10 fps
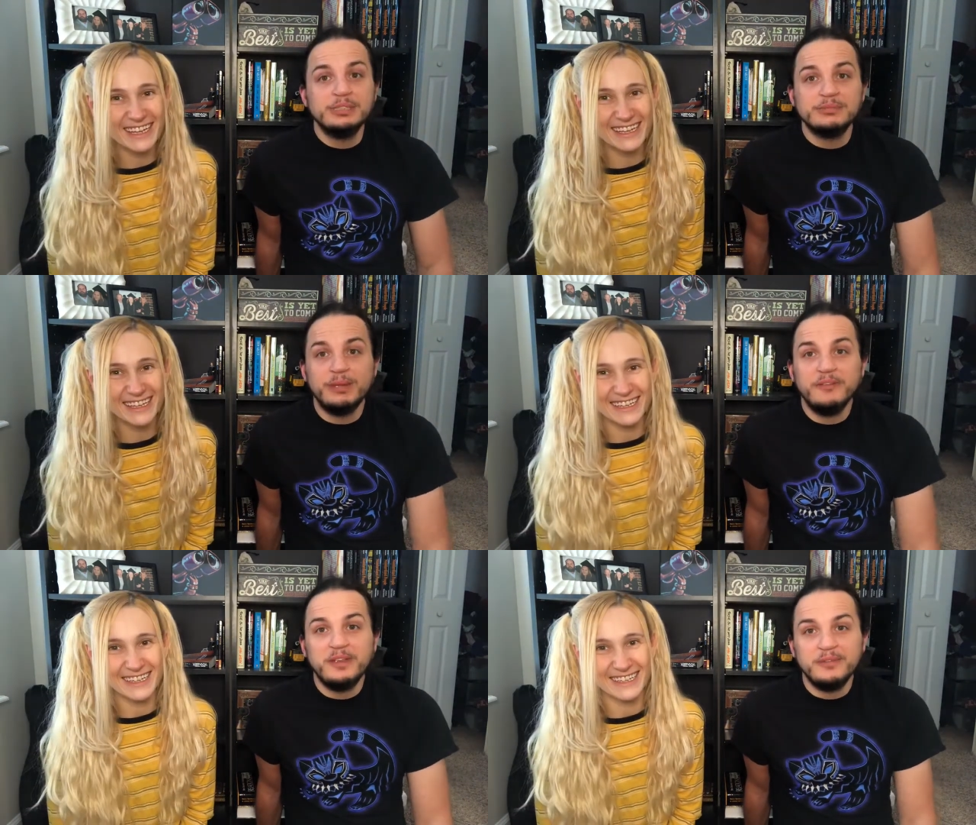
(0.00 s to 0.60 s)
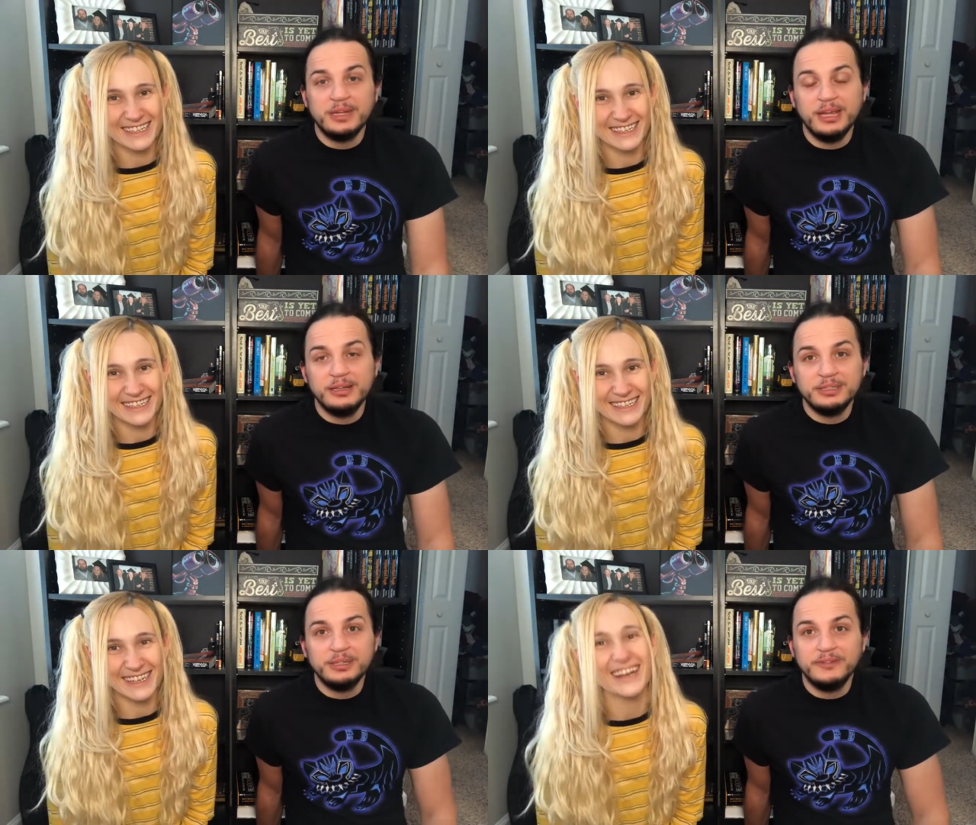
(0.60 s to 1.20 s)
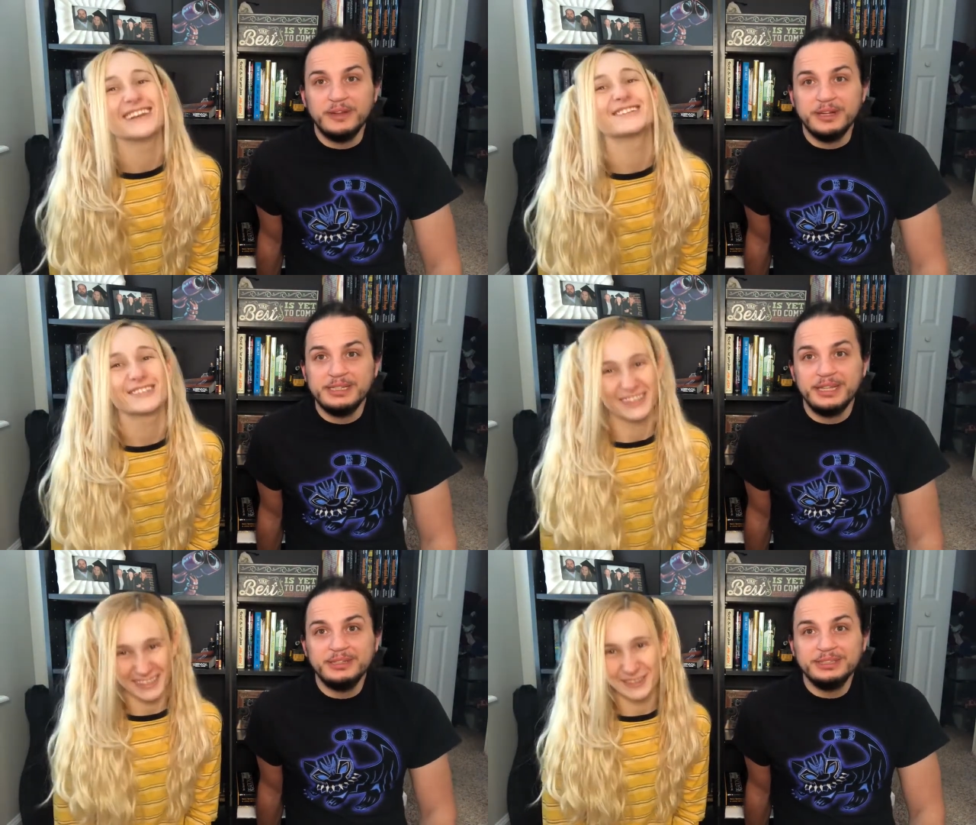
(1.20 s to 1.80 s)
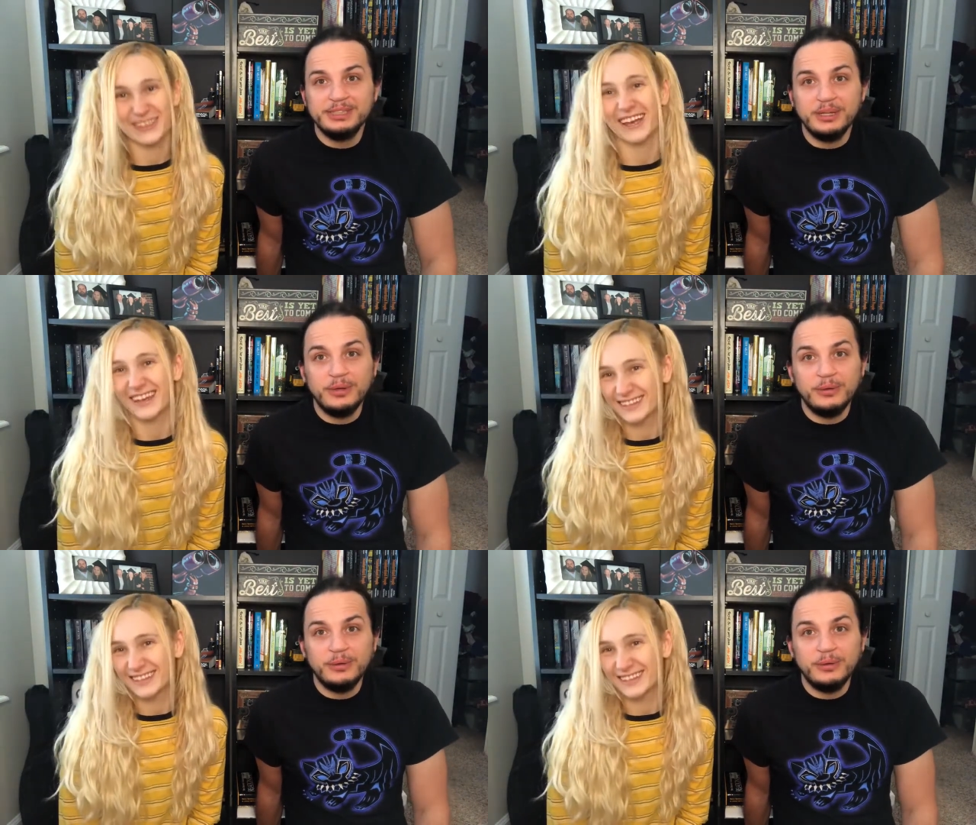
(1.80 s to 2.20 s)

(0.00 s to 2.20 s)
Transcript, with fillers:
Speaker 1: my favorite character in Fairy Tail. So, okay.